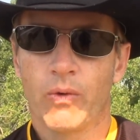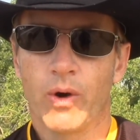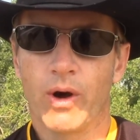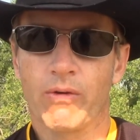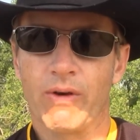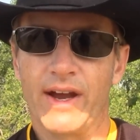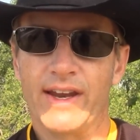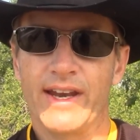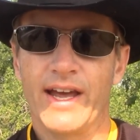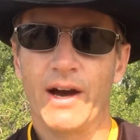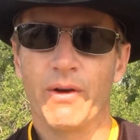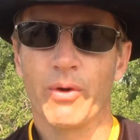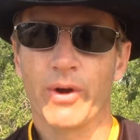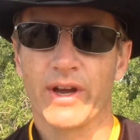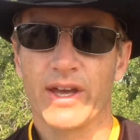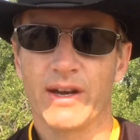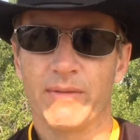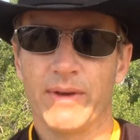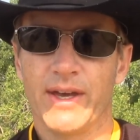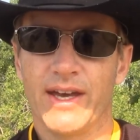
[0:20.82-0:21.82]
Well, right now
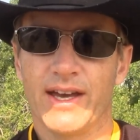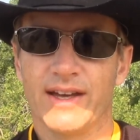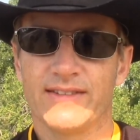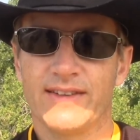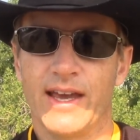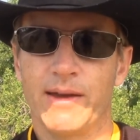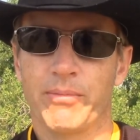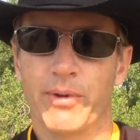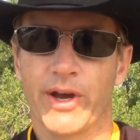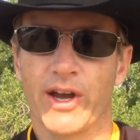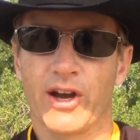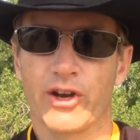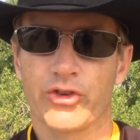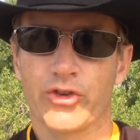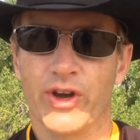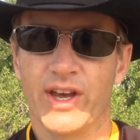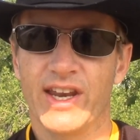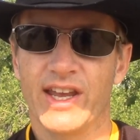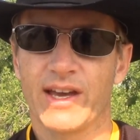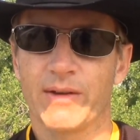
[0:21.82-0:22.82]
we're going to be uh, tapering our
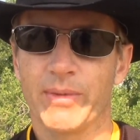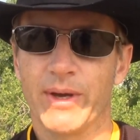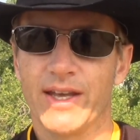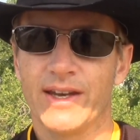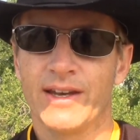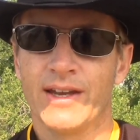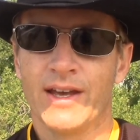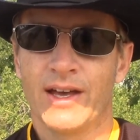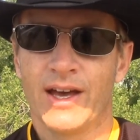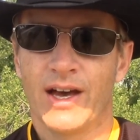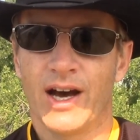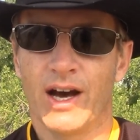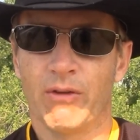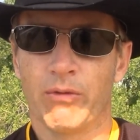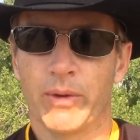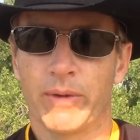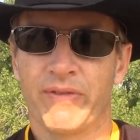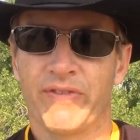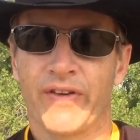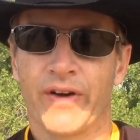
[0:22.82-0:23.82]
training a bit. Uh,
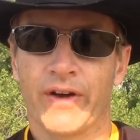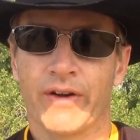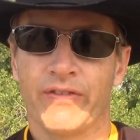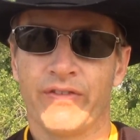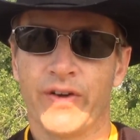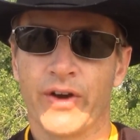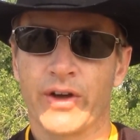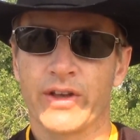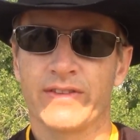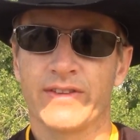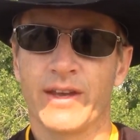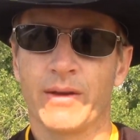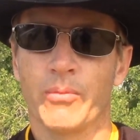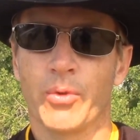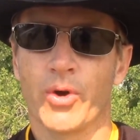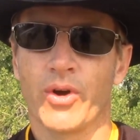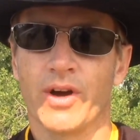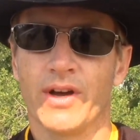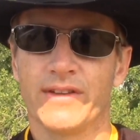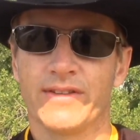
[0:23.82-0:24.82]
we'll be fo focusing
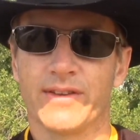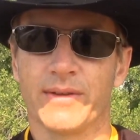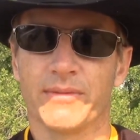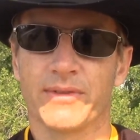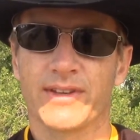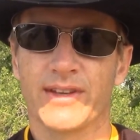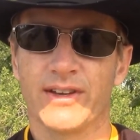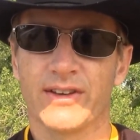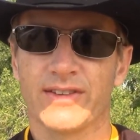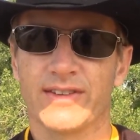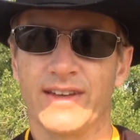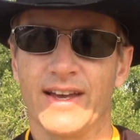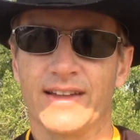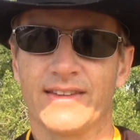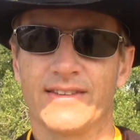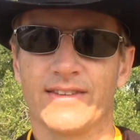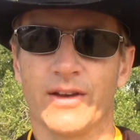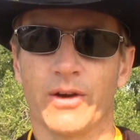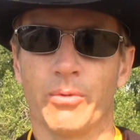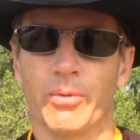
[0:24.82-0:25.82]
more on some skill
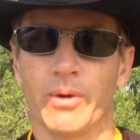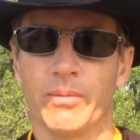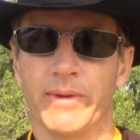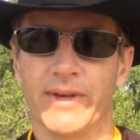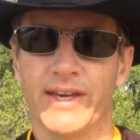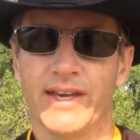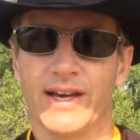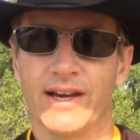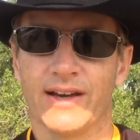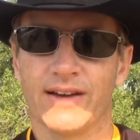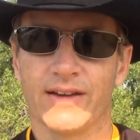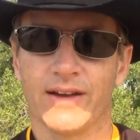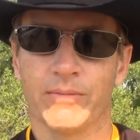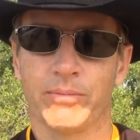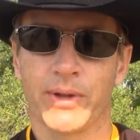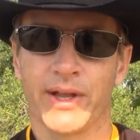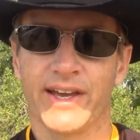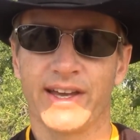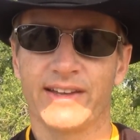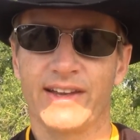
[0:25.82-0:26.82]
sets, so we'll be uh, uh,
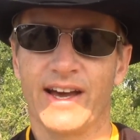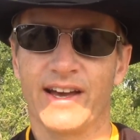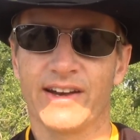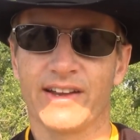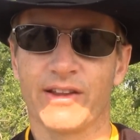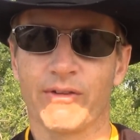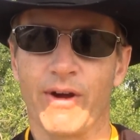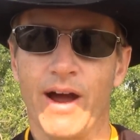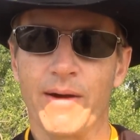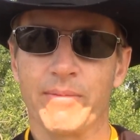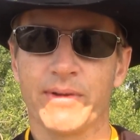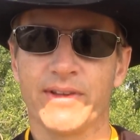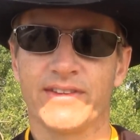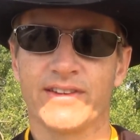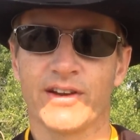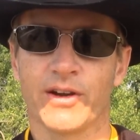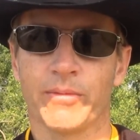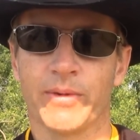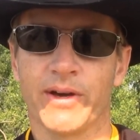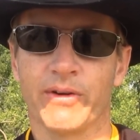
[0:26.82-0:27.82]
playing down in the
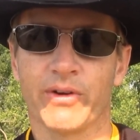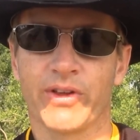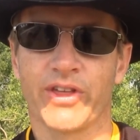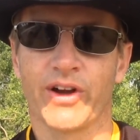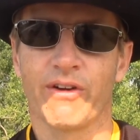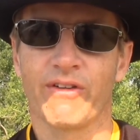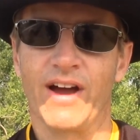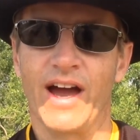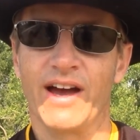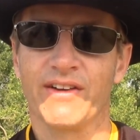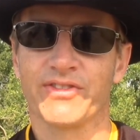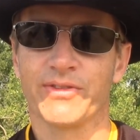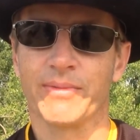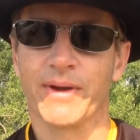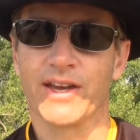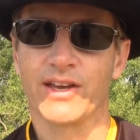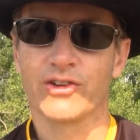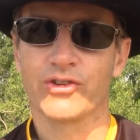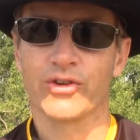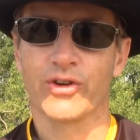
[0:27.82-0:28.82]
rapids here a bit with our rafts,
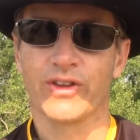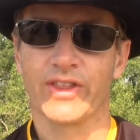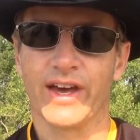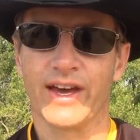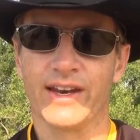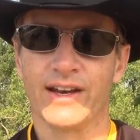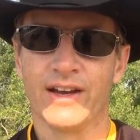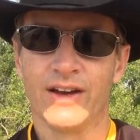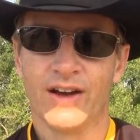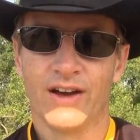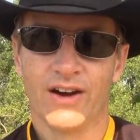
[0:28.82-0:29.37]
making sure that